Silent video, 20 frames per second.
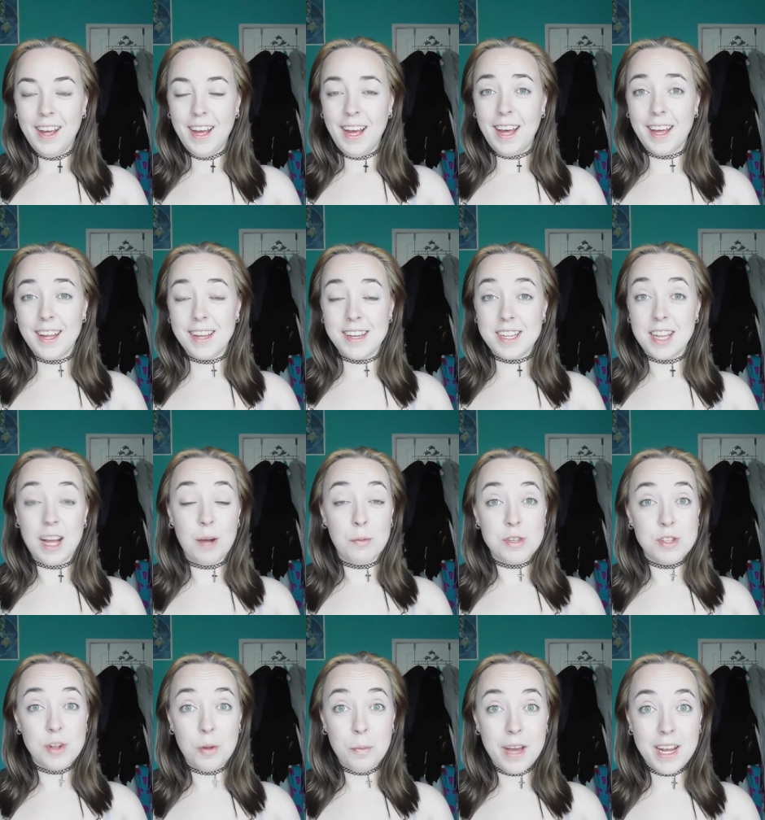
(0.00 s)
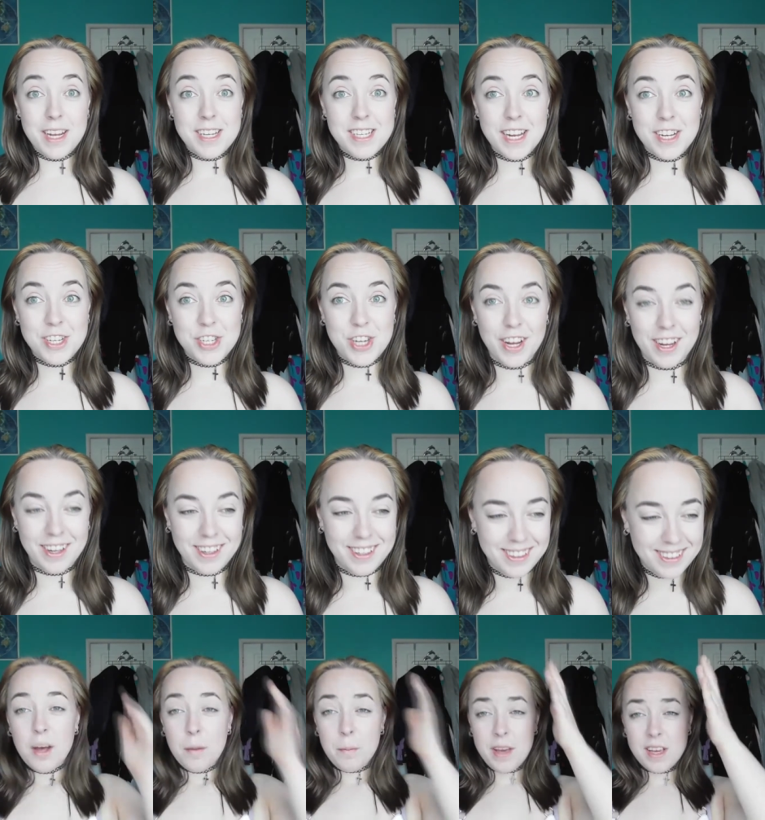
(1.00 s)
and that was not my intention.
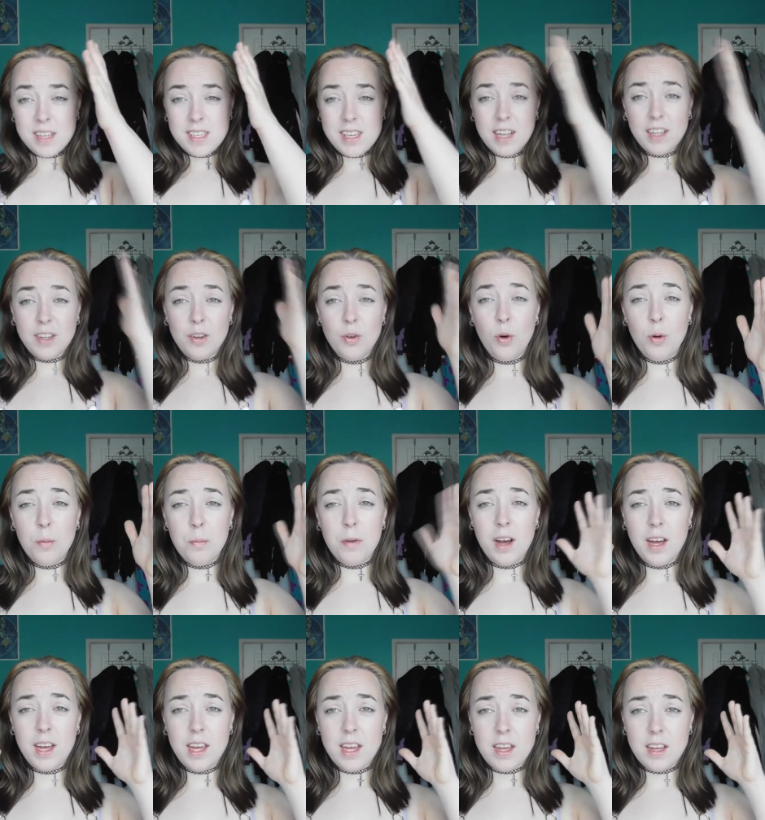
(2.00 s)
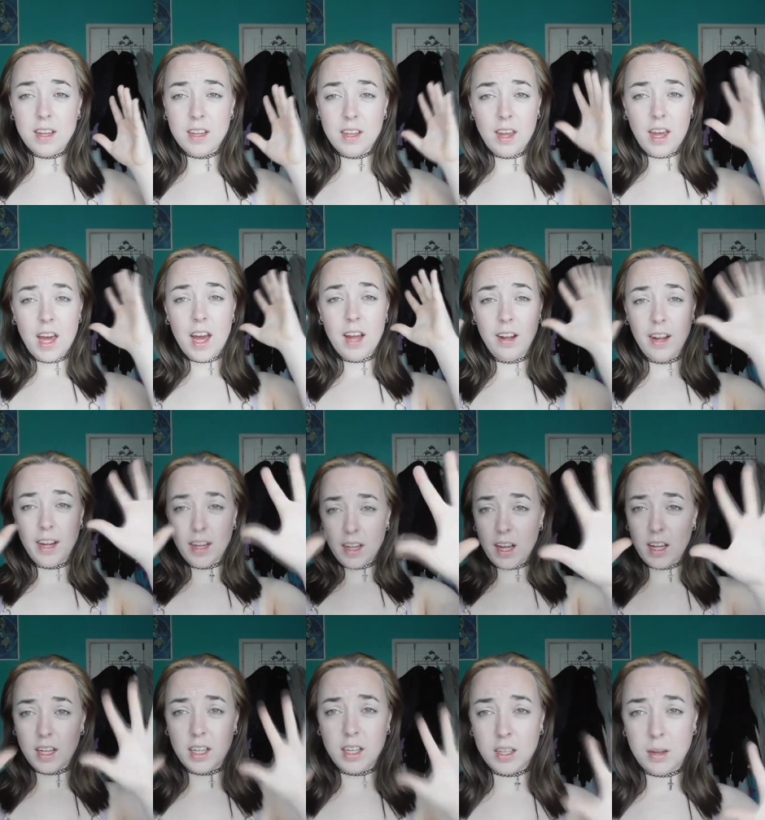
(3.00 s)
But yes, ignore my
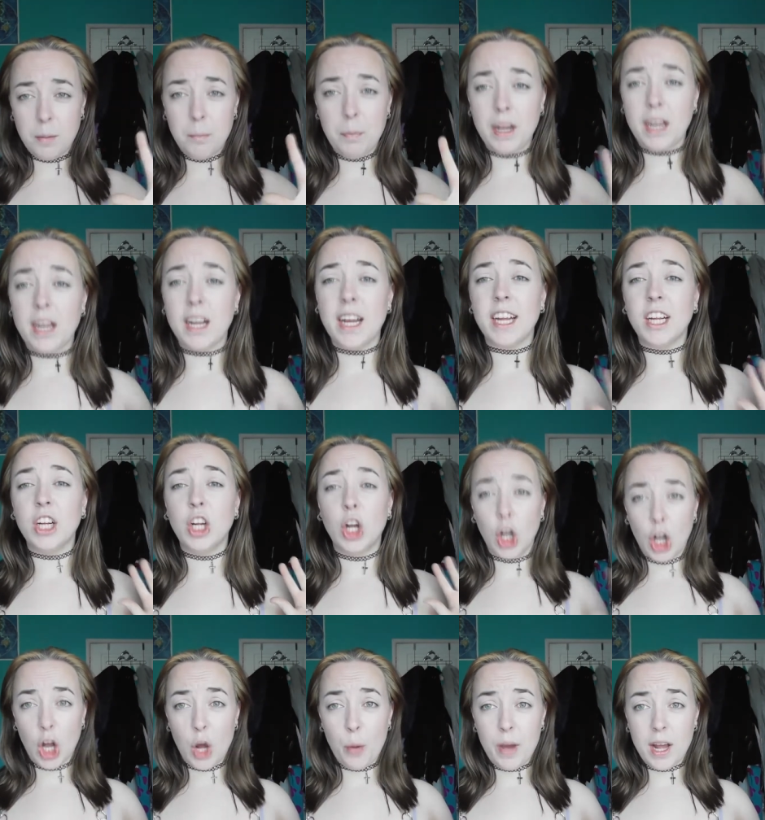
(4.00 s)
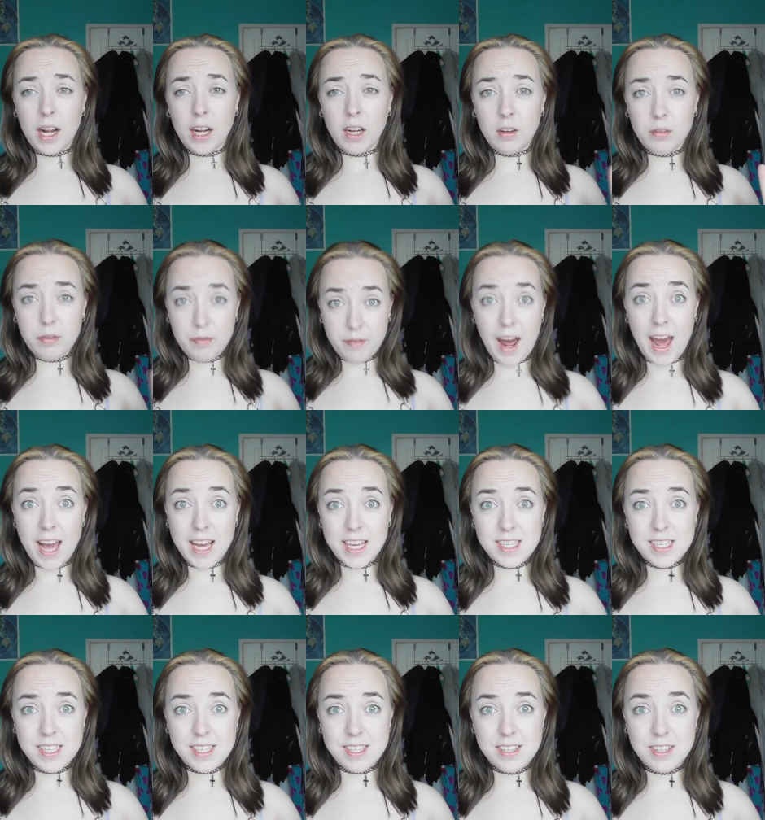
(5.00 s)
like completely glowing
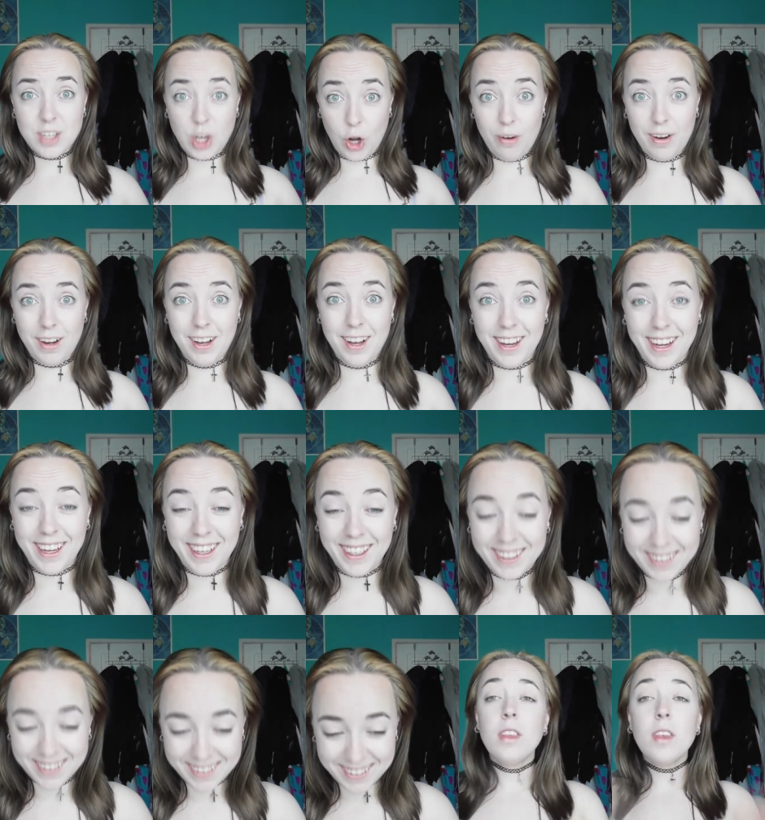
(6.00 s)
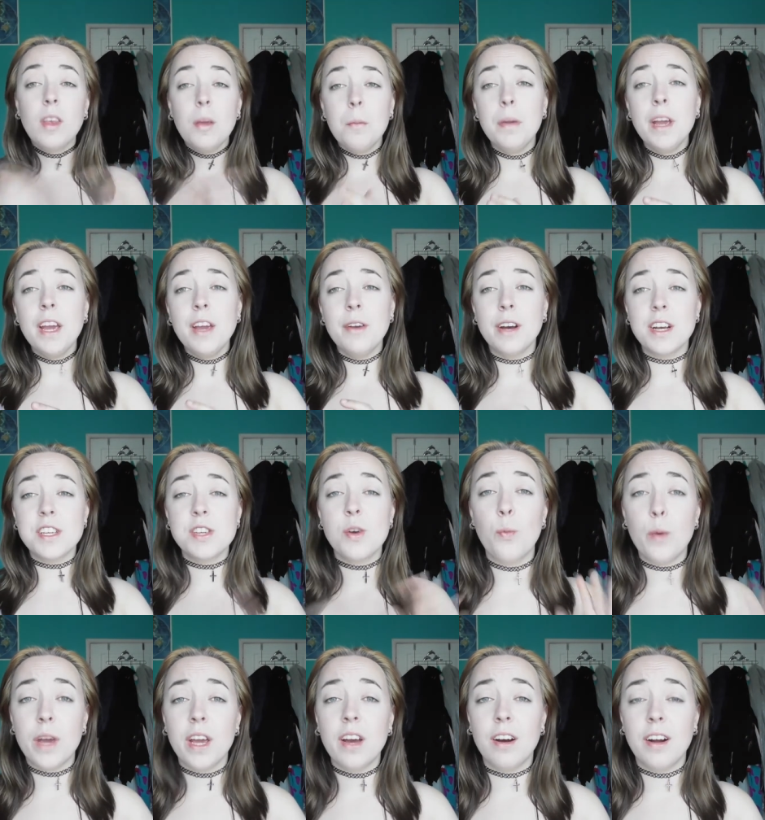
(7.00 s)
face currently. But yeah, you guys,
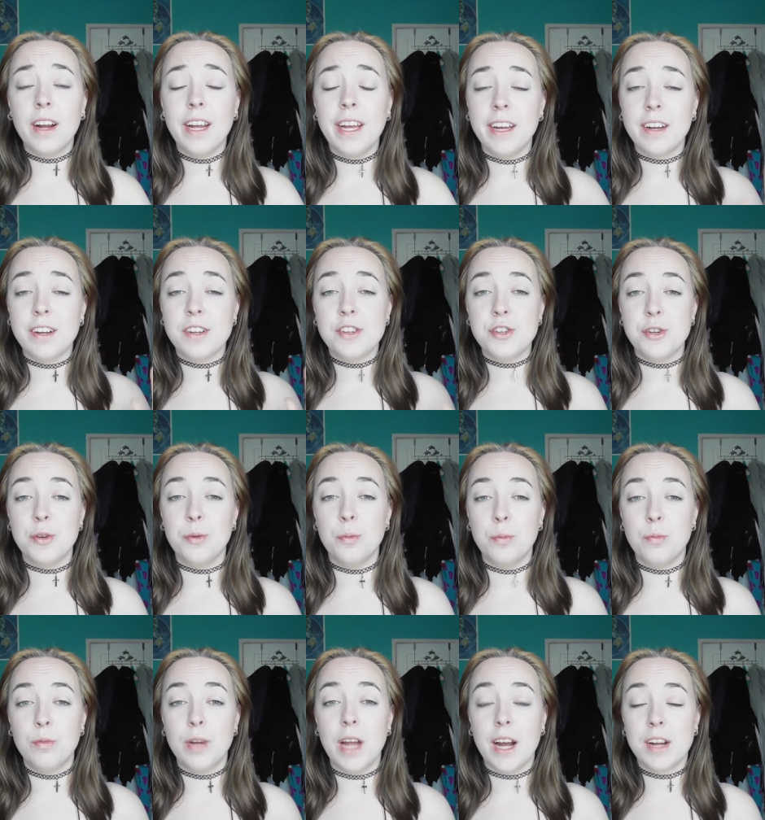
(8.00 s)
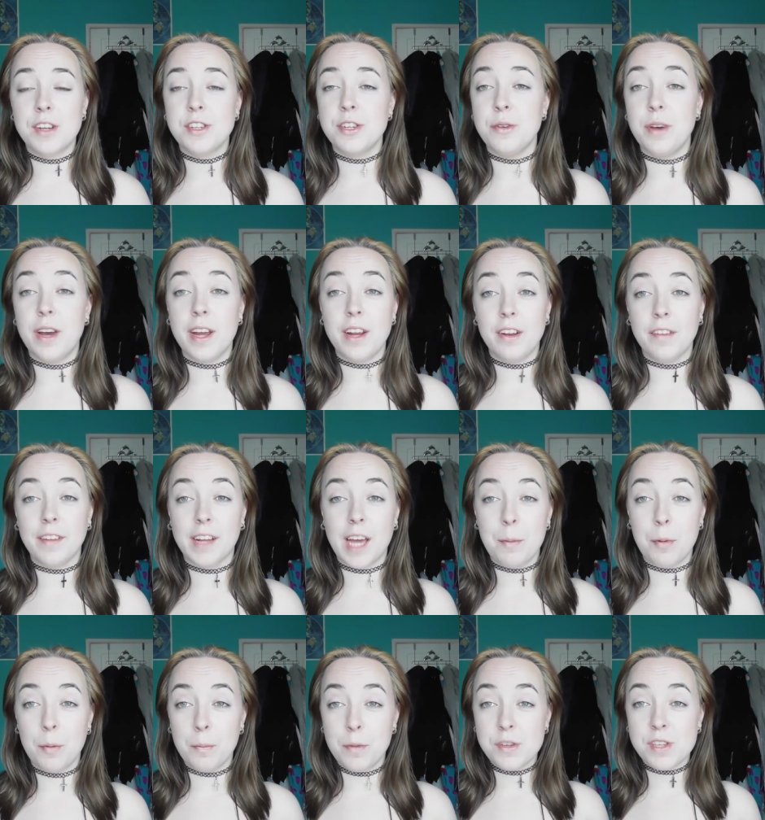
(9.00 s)
we are here to react to another
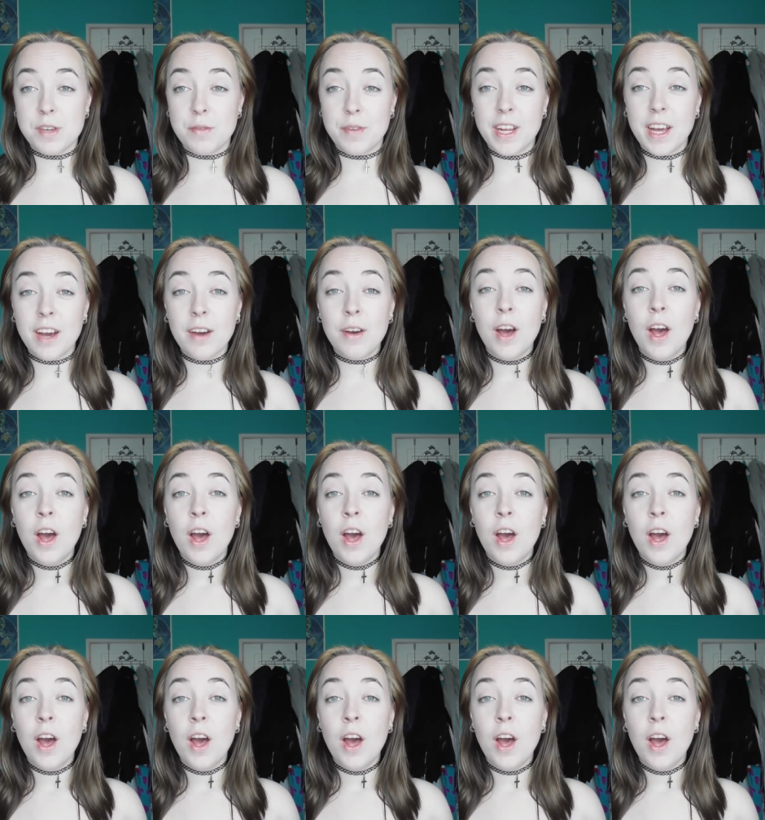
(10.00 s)
Kpop music video.